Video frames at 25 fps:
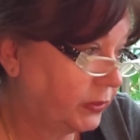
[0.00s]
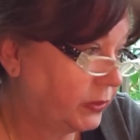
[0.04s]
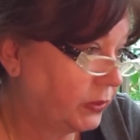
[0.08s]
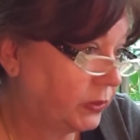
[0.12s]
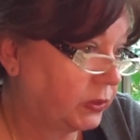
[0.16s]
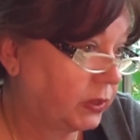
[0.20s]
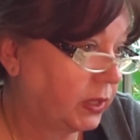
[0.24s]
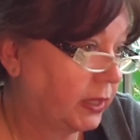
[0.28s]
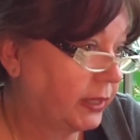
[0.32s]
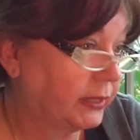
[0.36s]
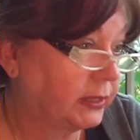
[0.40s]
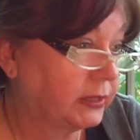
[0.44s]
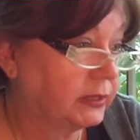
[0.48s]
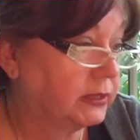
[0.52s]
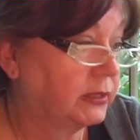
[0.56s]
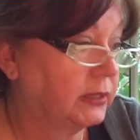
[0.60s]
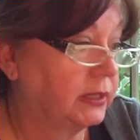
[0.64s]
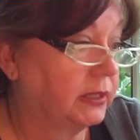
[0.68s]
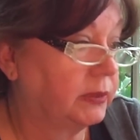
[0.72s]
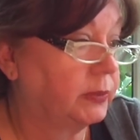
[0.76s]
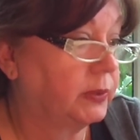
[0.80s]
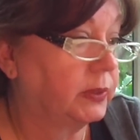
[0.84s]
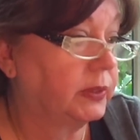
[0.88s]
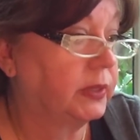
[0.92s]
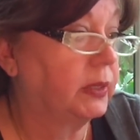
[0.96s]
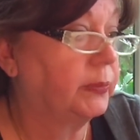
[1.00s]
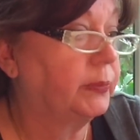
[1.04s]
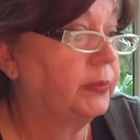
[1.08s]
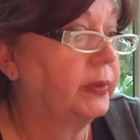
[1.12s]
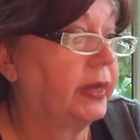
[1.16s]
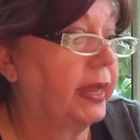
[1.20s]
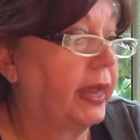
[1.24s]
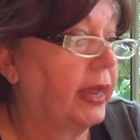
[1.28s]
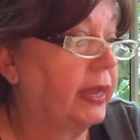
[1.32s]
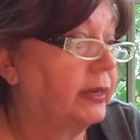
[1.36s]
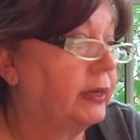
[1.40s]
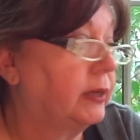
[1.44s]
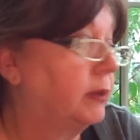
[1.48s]
strikes that were coming
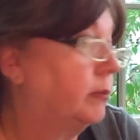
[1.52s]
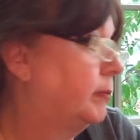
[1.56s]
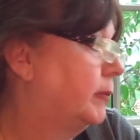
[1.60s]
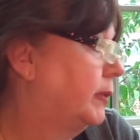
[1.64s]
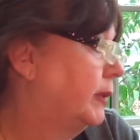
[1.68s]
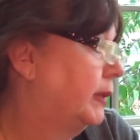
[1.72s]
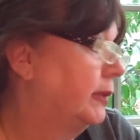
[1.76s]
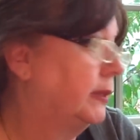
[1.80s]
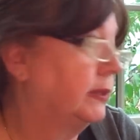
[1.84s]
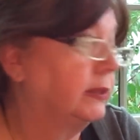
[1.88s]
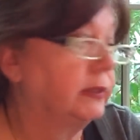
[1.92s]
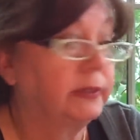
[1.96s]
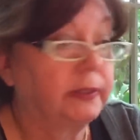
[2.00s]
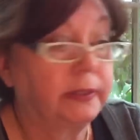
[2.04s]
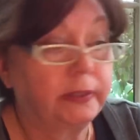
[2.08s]
at him and